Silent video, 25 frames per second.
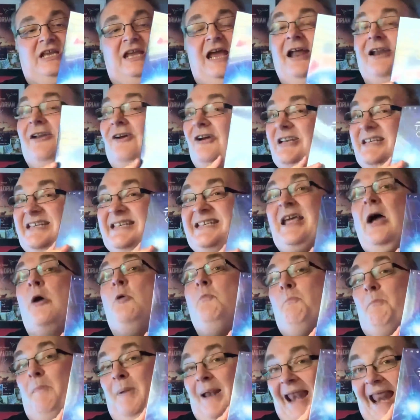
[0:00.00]
it and I
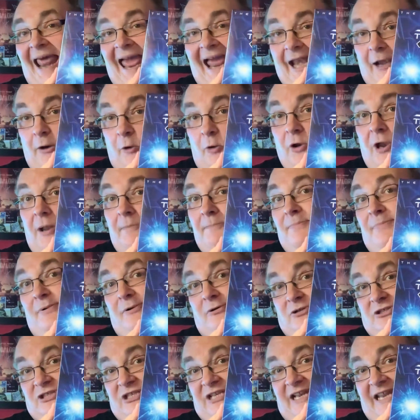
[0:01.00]
don't plan on
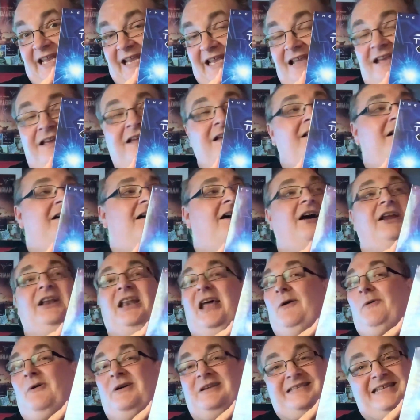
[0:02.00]
unboxing it. I
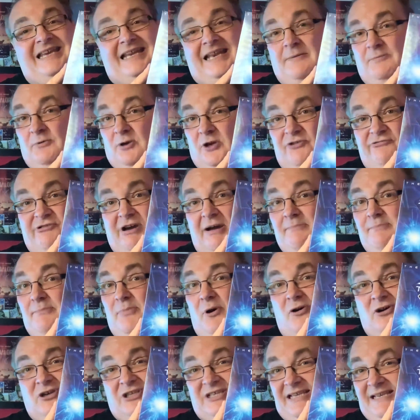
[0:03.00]
know I said I'm going to
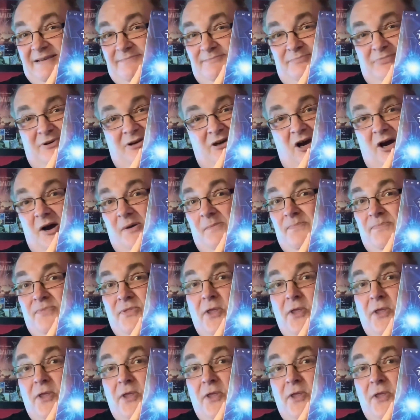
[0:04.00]
unbox it, but I'm